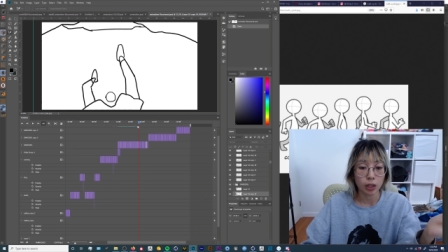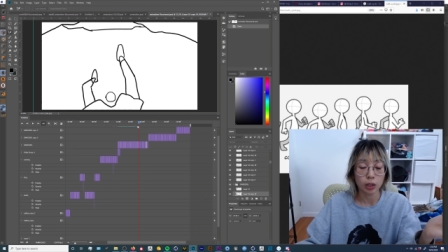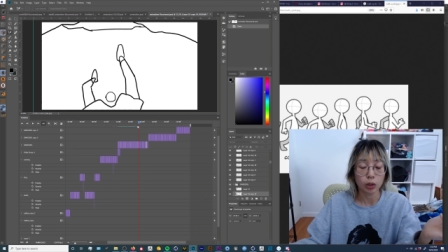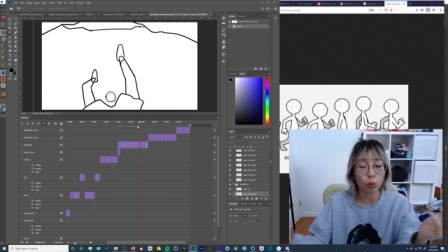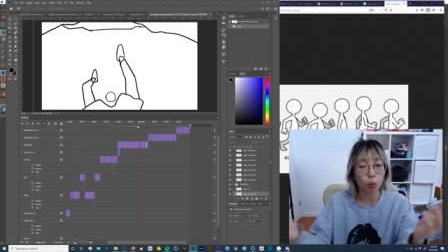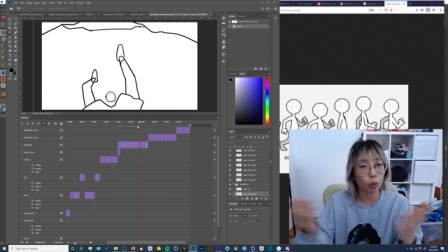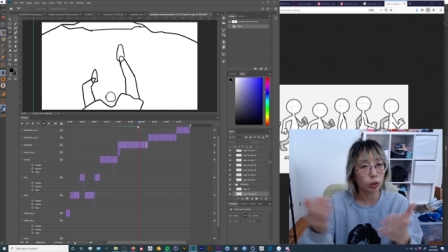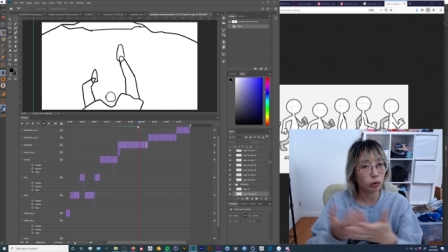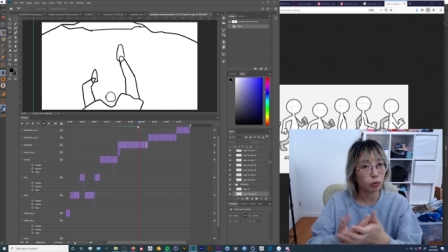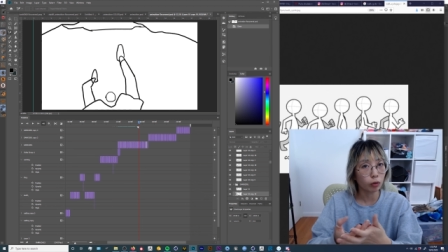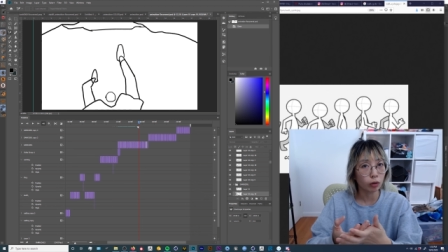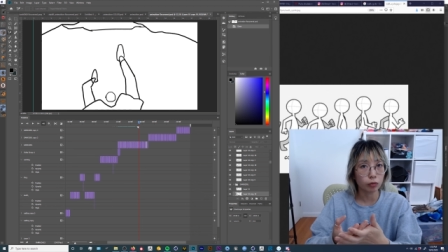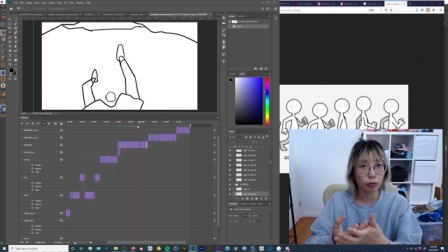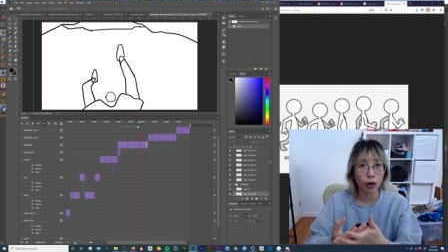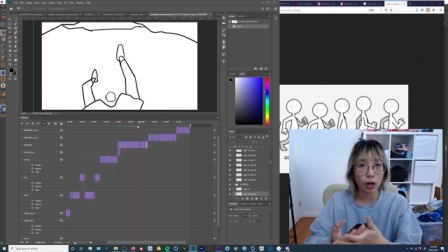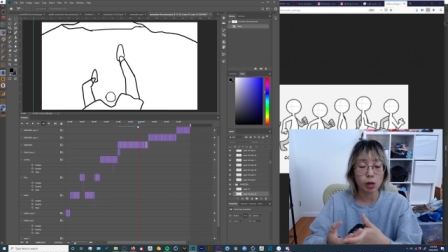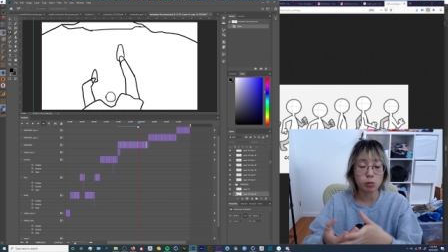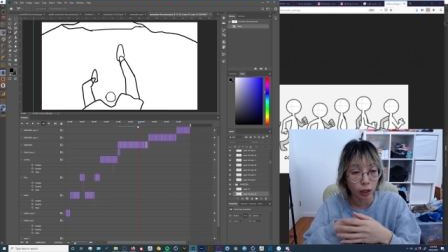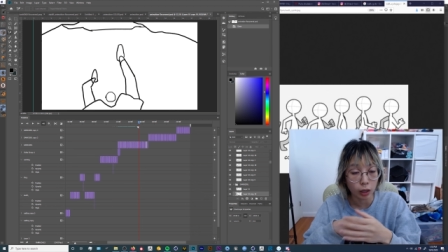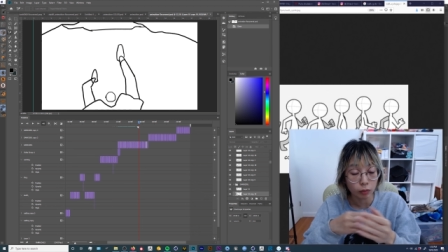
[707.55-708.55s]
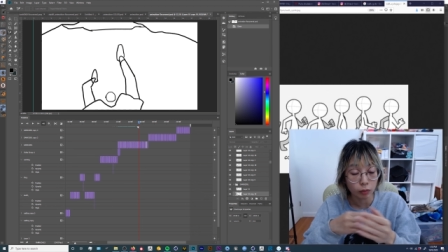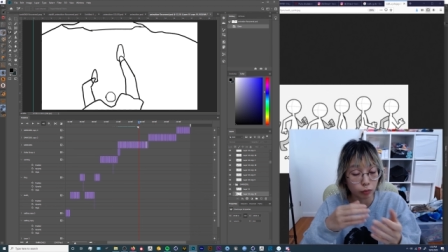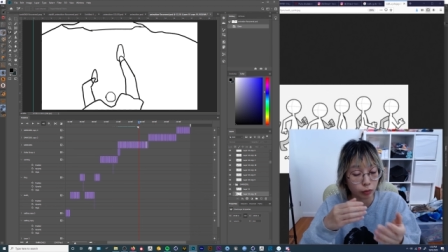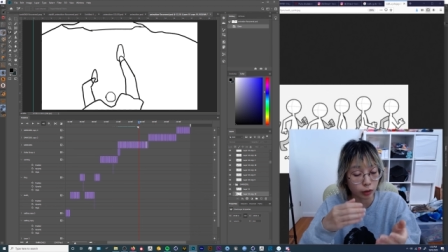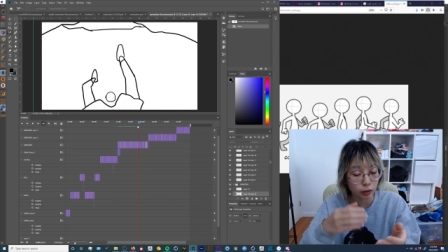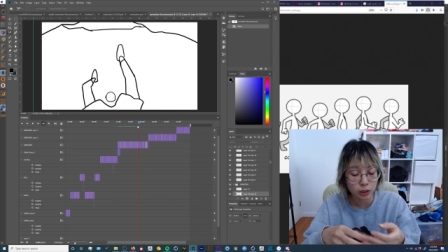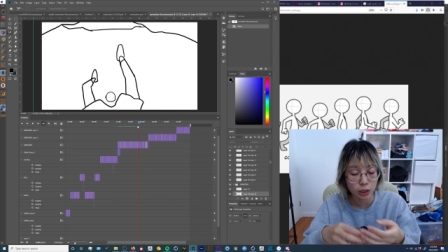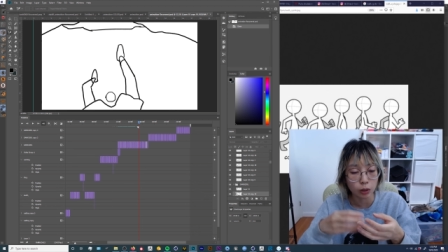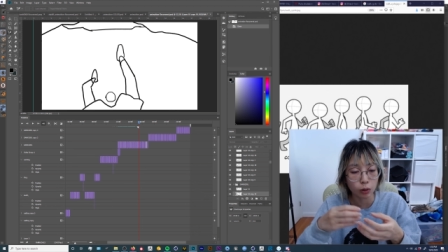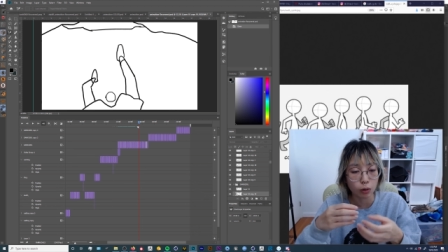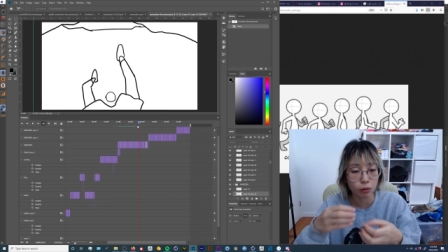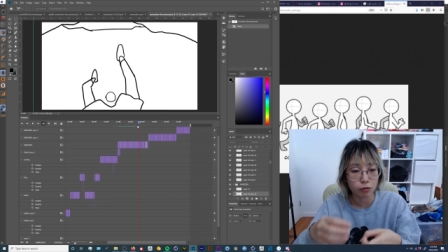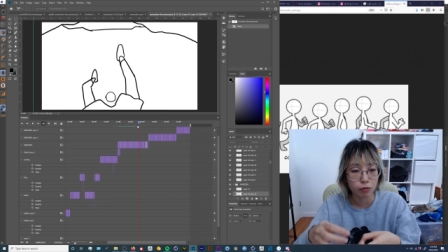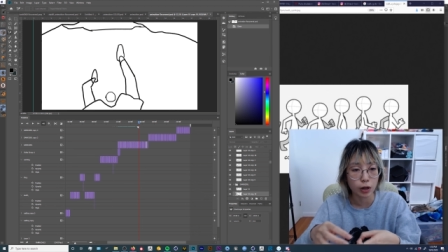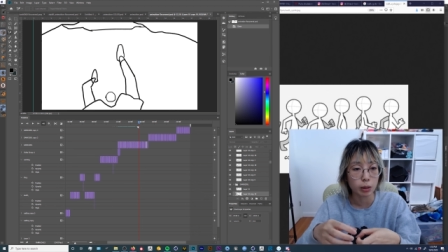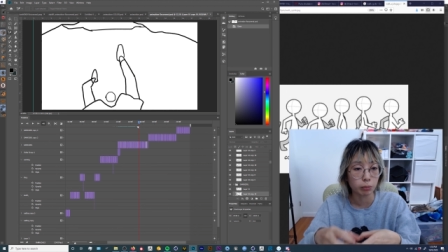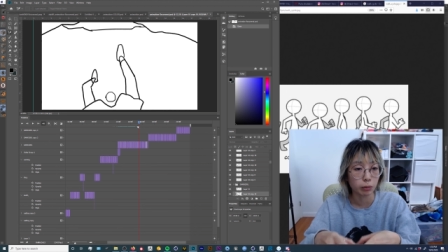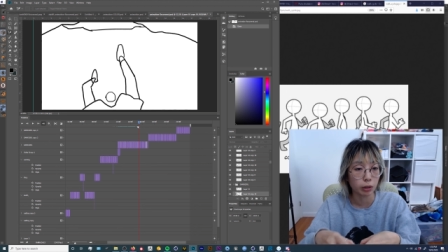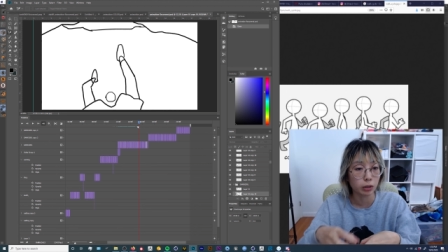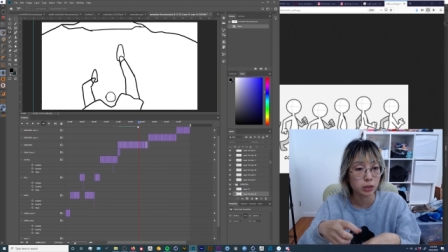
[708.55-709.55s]
24 frames. Every single
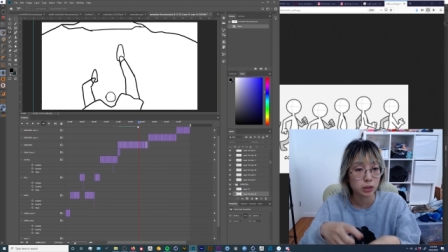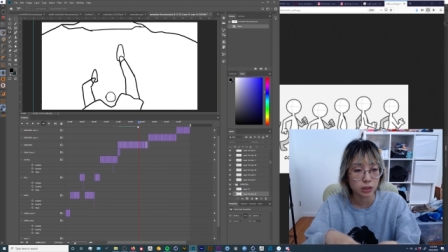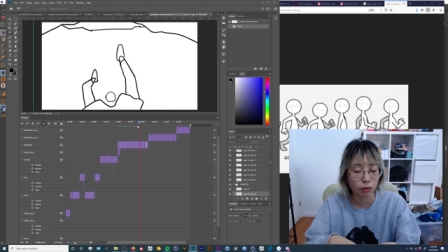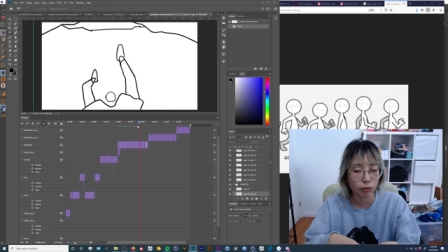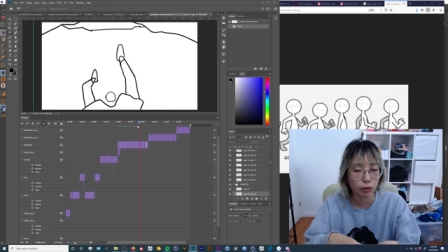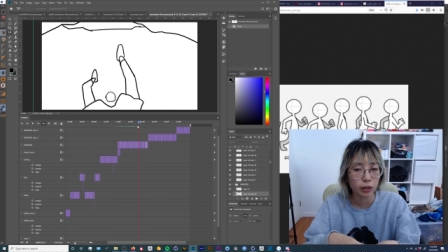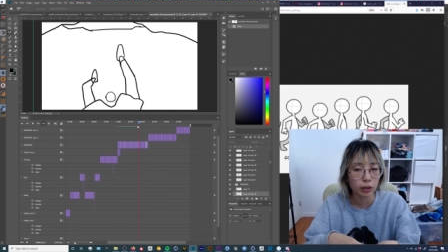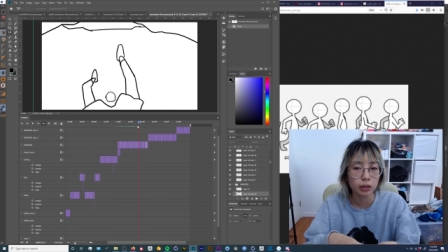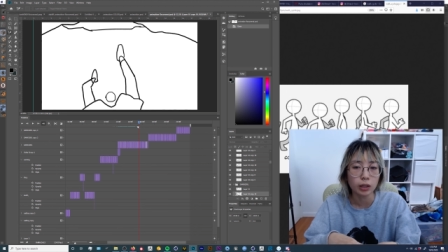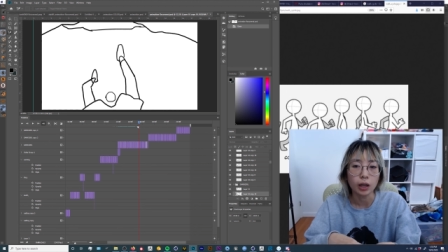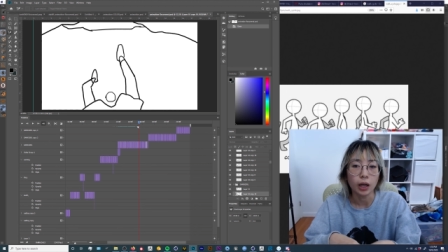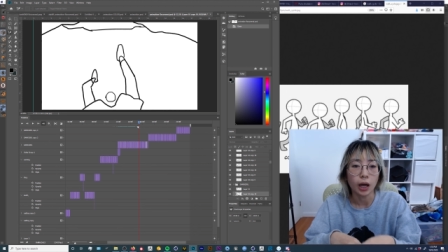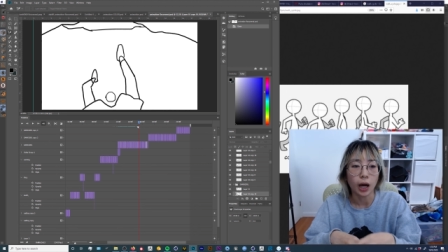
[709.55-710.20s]
frame looks different.